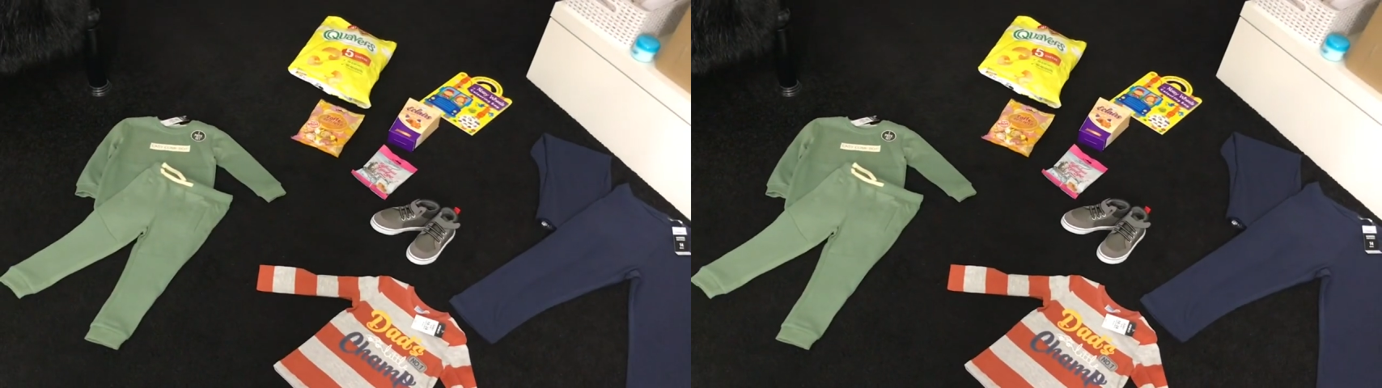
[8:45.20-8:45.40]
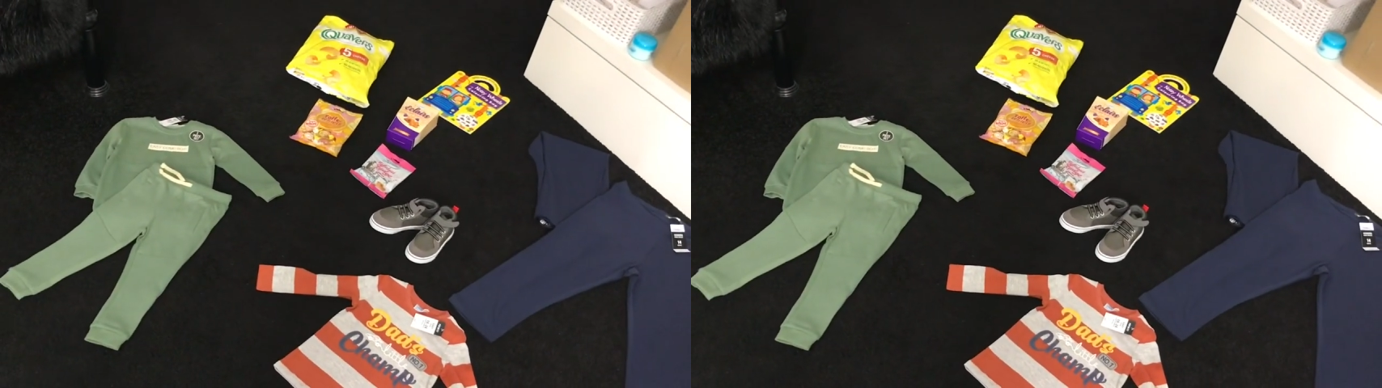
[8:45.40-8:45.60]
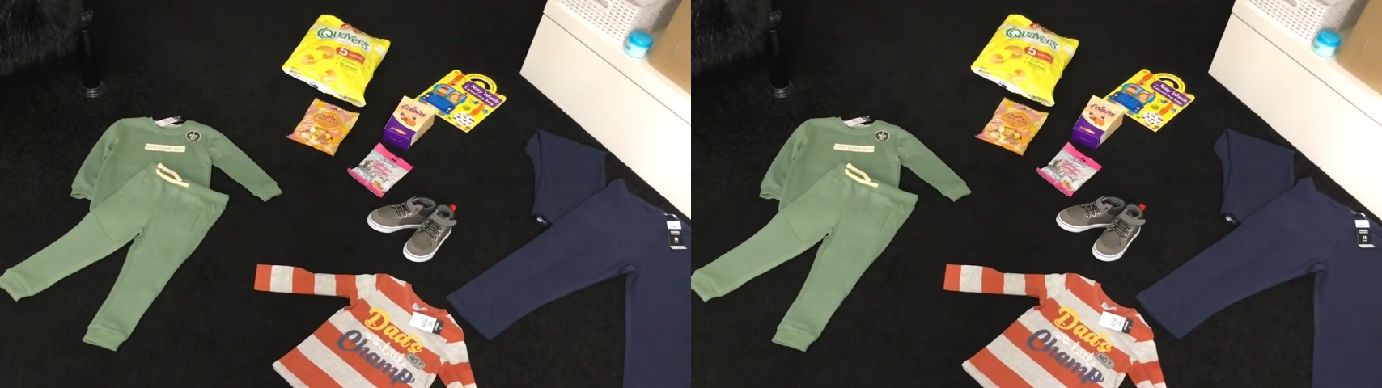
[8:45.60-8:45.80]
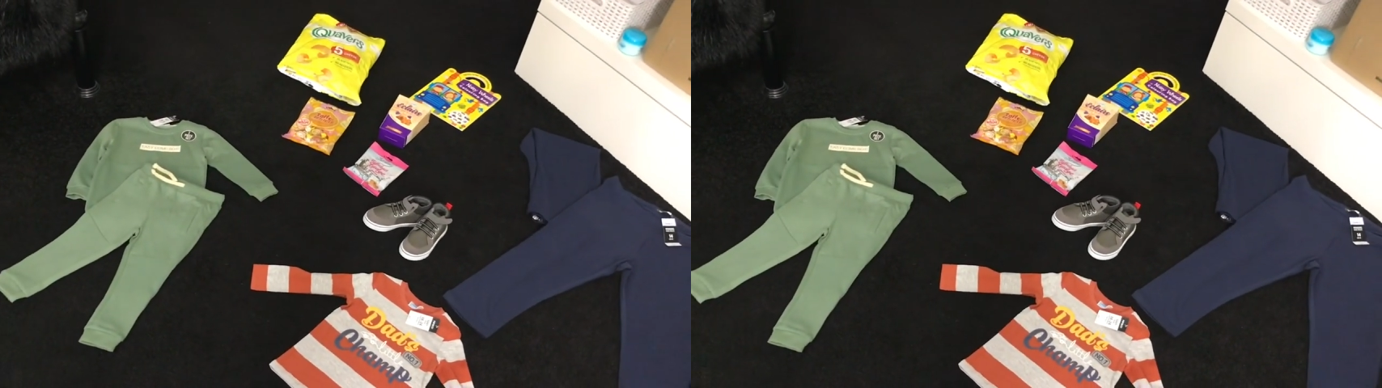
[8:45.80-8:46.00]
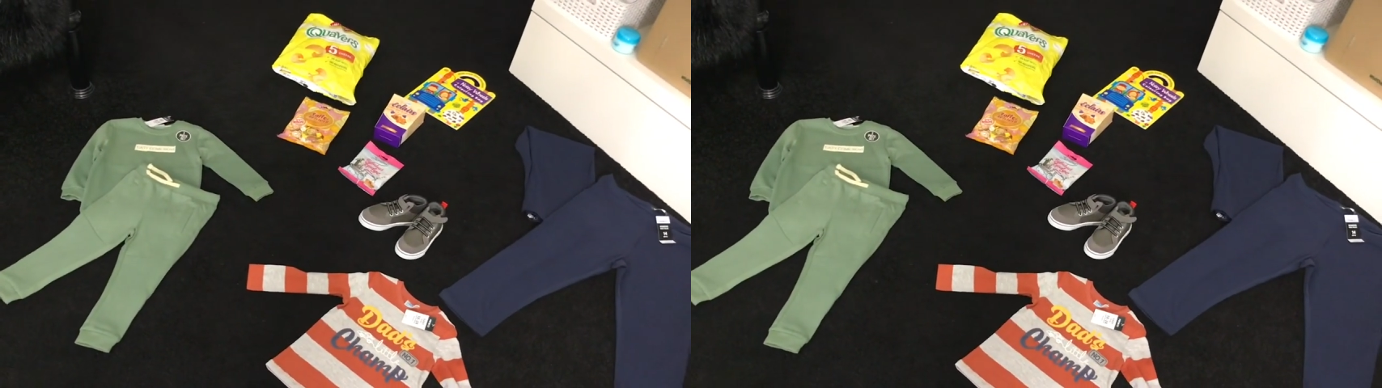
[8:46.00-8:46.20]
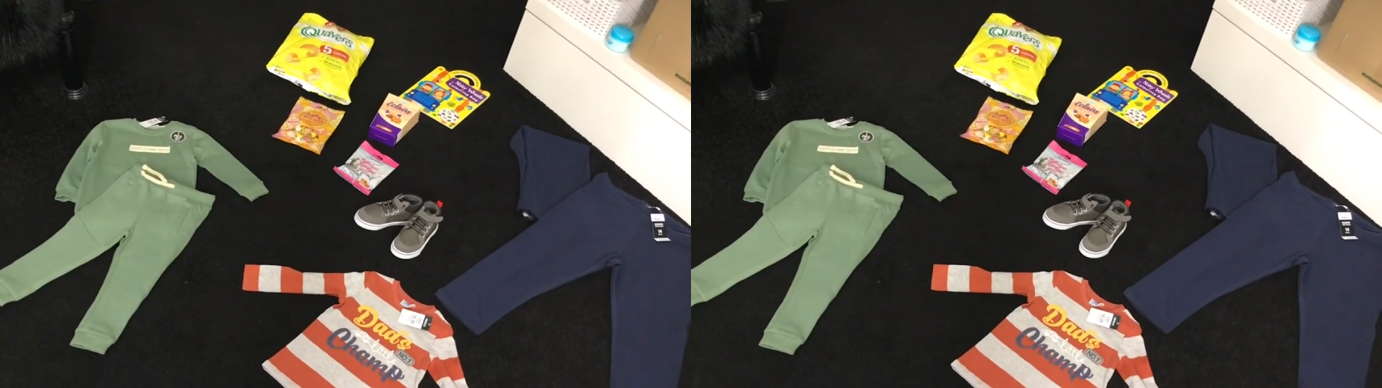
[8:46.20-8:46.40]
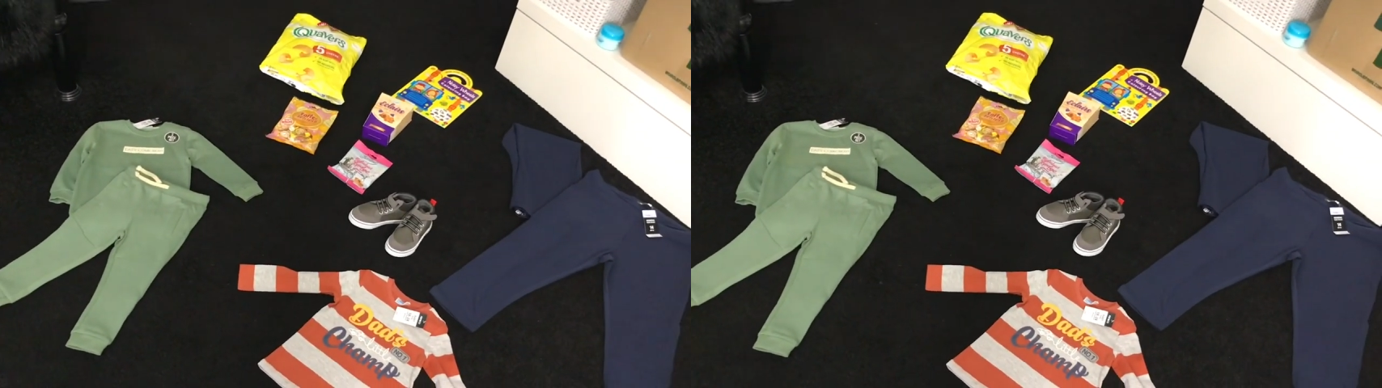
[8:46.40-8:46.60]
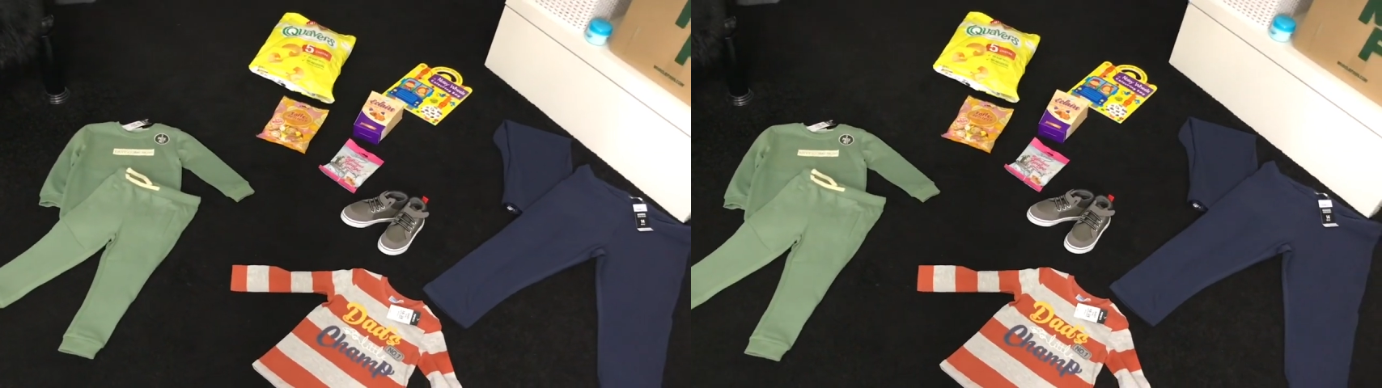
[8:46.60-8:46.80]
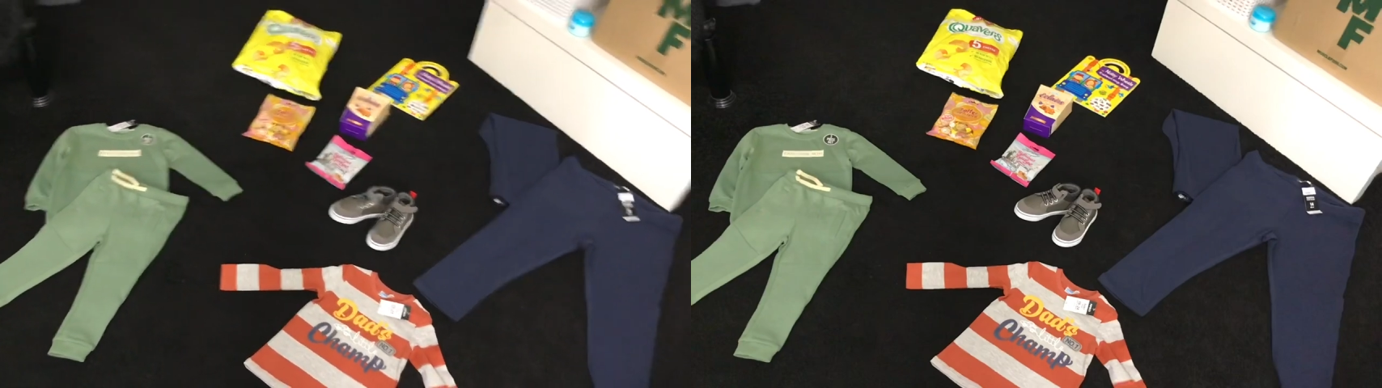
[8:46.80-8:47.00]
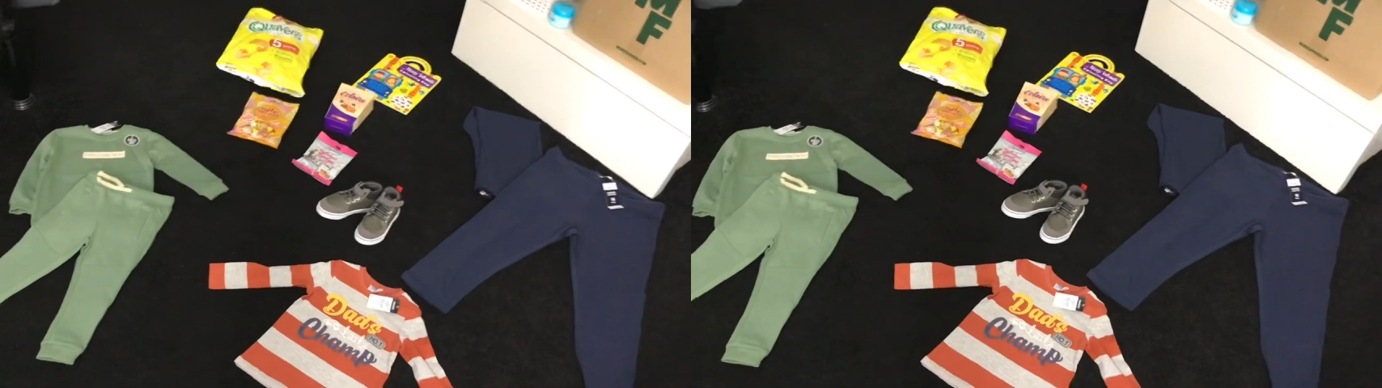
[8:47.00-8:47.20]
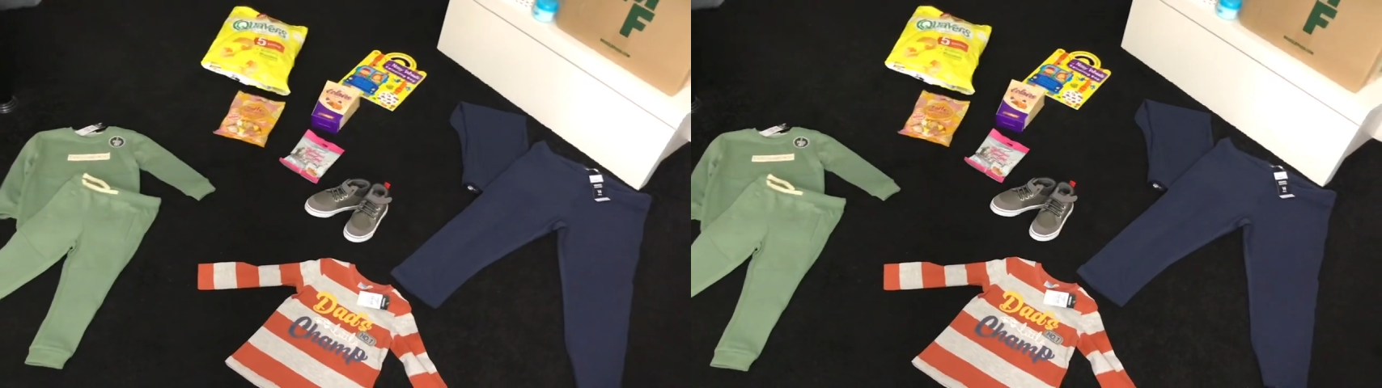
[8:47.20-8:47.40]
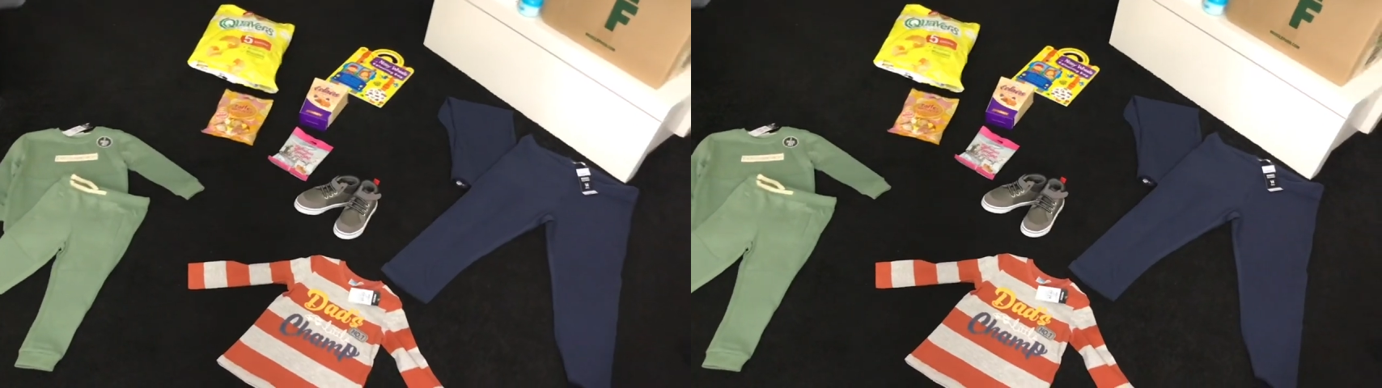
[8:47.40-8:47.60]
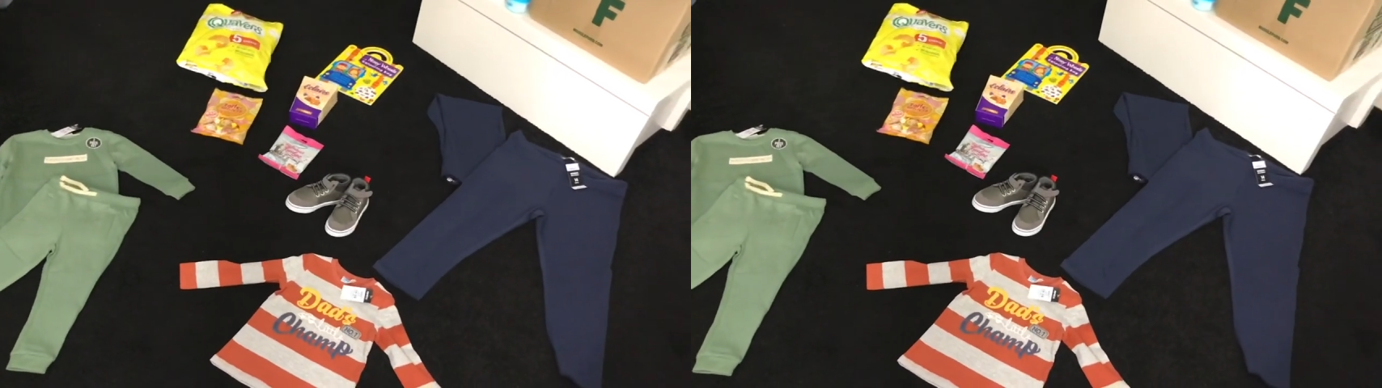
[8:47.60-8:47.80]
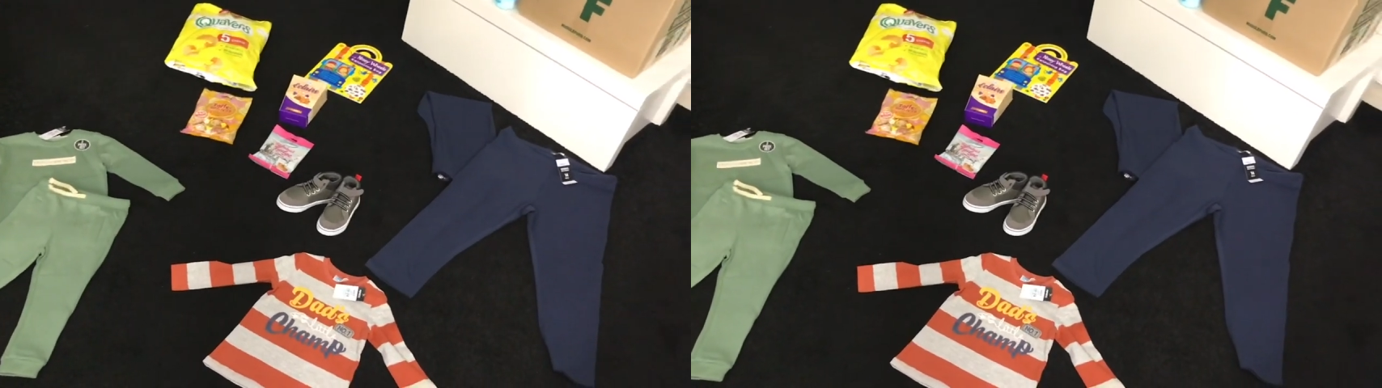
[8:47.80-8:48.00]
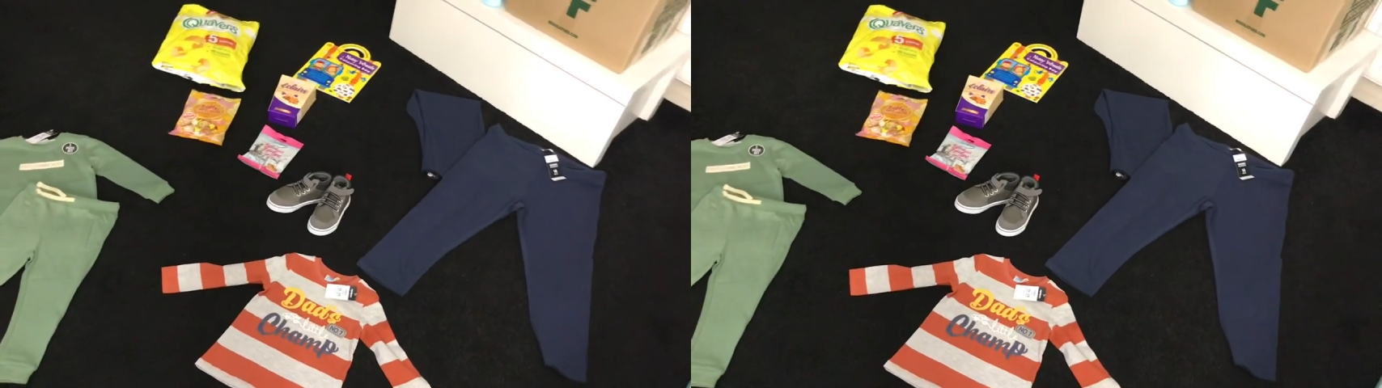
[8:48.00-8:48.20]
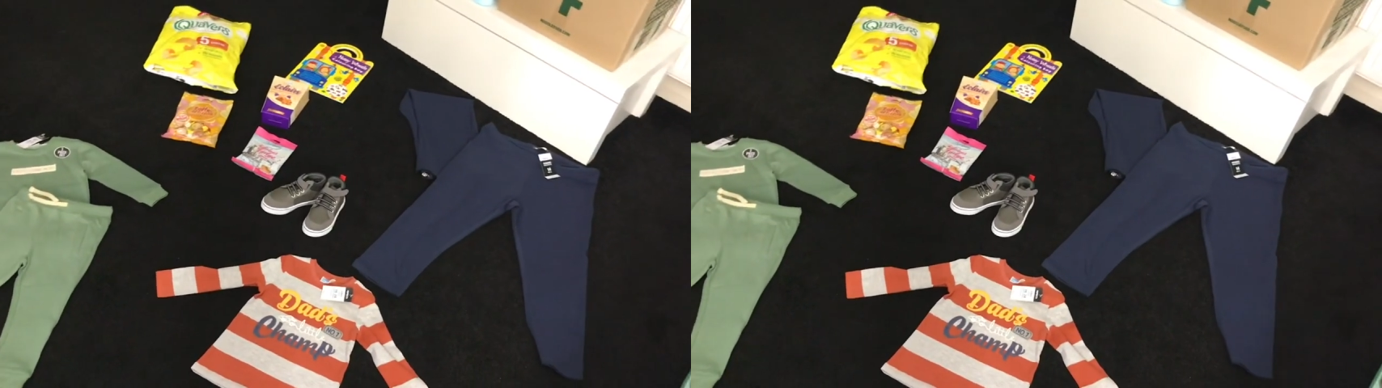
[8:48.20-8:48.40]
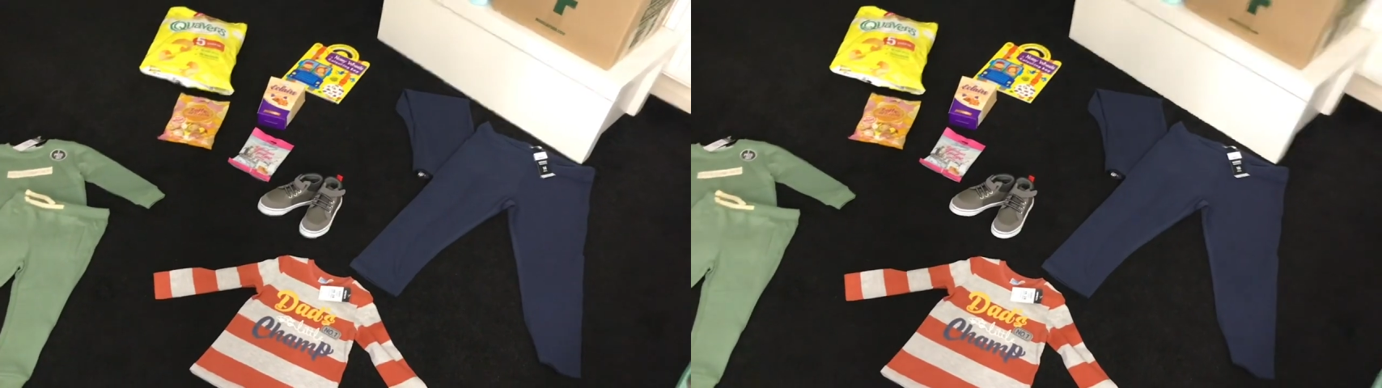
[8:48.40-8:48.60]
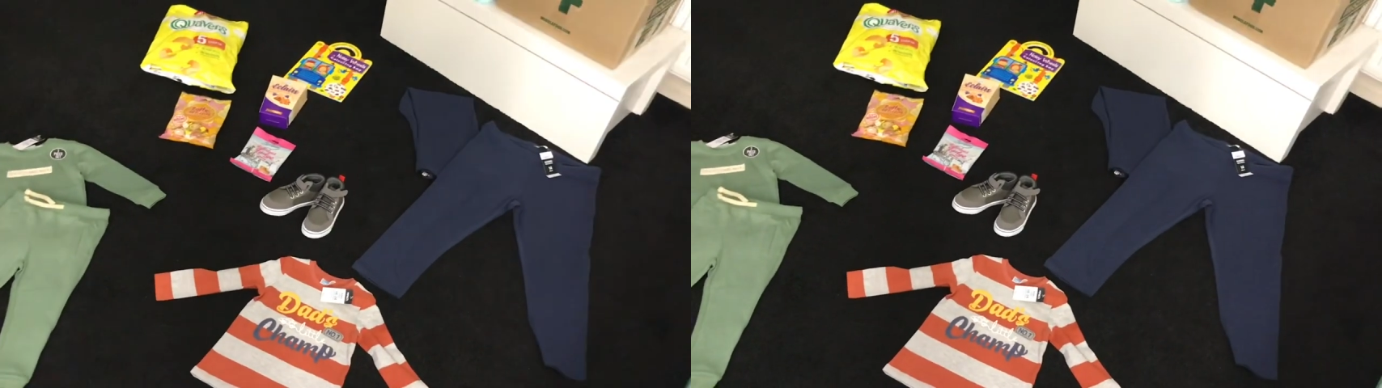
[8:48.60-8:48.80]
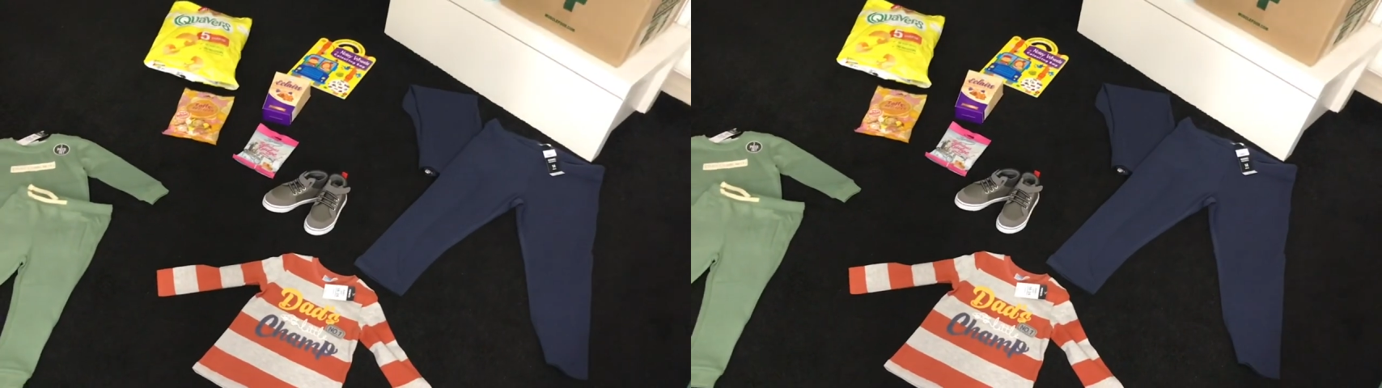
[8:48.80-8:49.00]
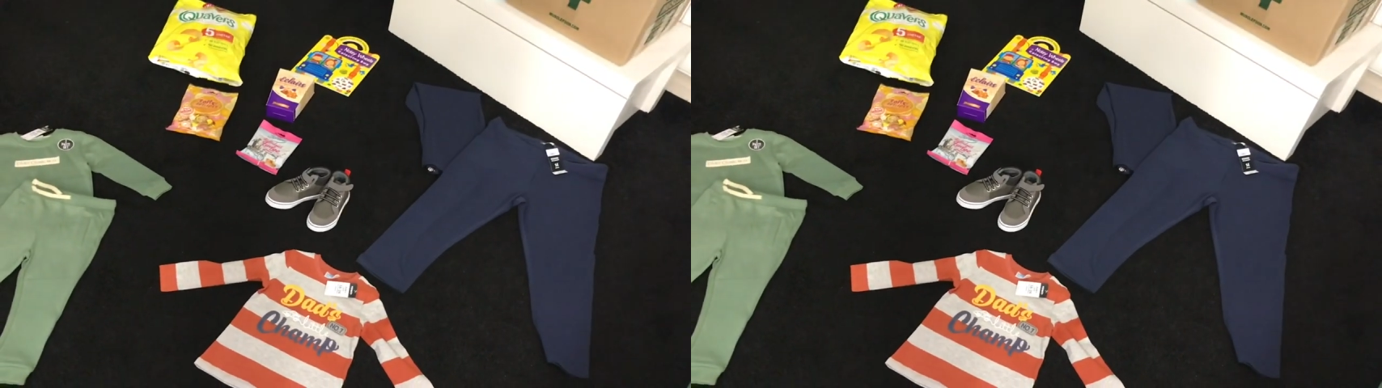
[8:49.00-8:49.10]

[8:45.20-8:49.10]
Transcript: Nobody's mouth can be seen.